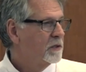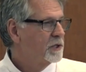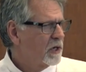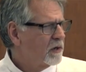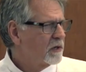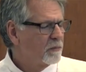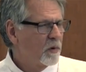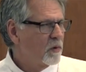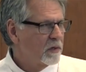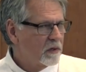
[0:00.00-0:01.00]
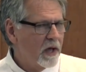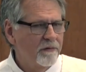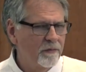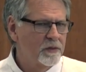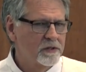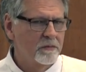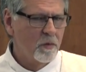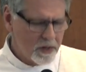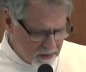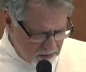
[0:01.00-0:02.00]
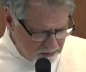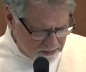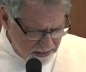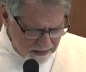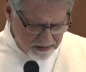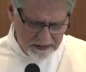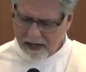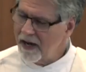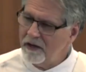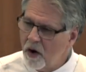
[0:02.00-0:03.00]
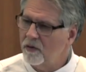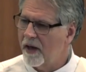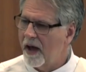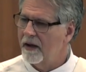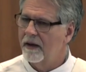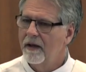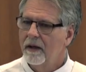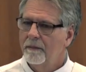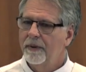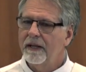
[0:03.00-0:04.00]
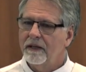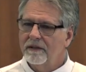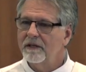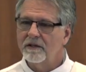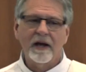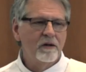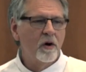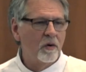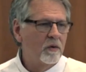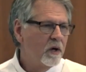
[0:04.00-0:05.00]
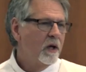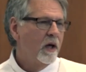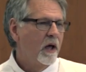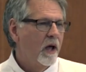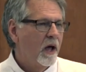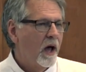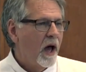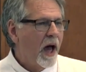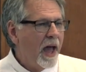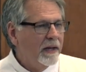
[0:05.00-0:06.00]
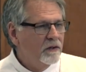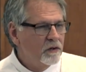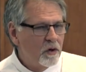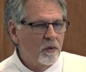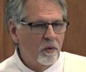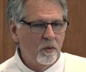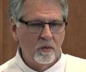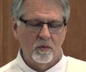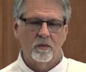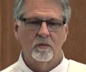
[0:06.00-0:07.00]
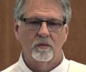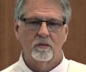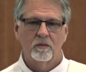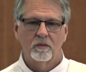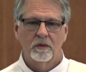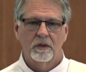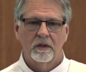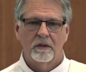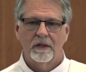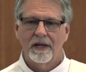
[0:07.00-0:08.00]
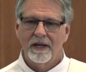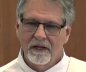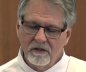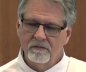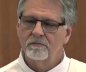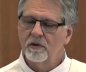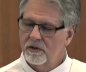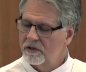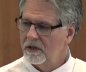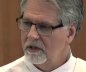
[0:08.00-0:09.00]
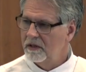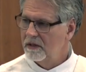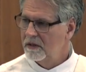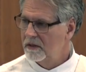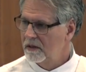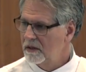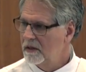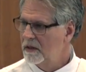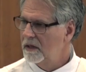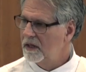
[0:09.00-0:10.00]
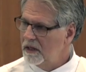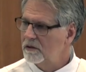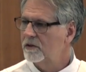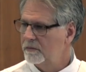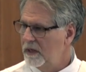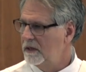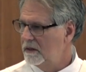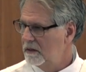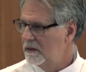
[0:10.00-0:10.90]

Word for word: sharing your broken life with someone. It's not easy. I know that. But this I know I know that His mercy heals me.